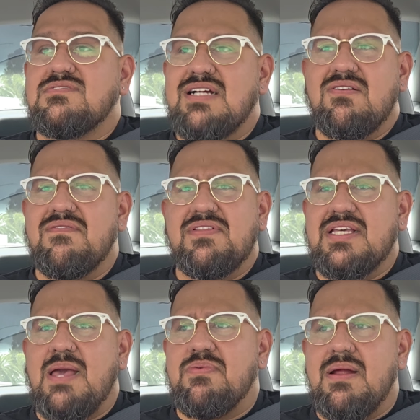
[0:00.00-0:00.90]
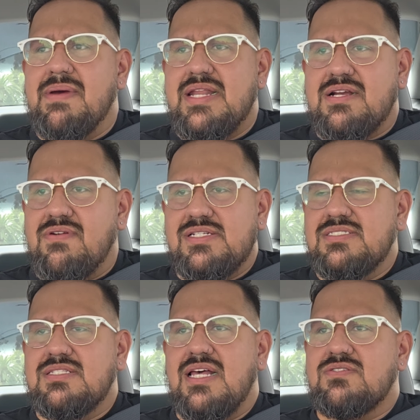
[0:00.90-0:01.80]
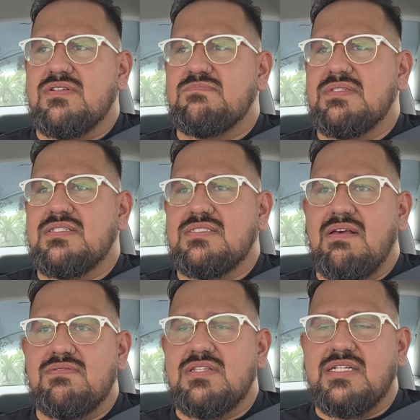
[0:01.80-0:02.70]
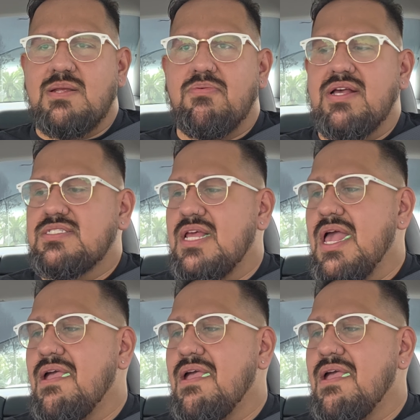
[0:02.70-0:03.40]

I don't even think I put up my decorations last Christmas because I was like depressed.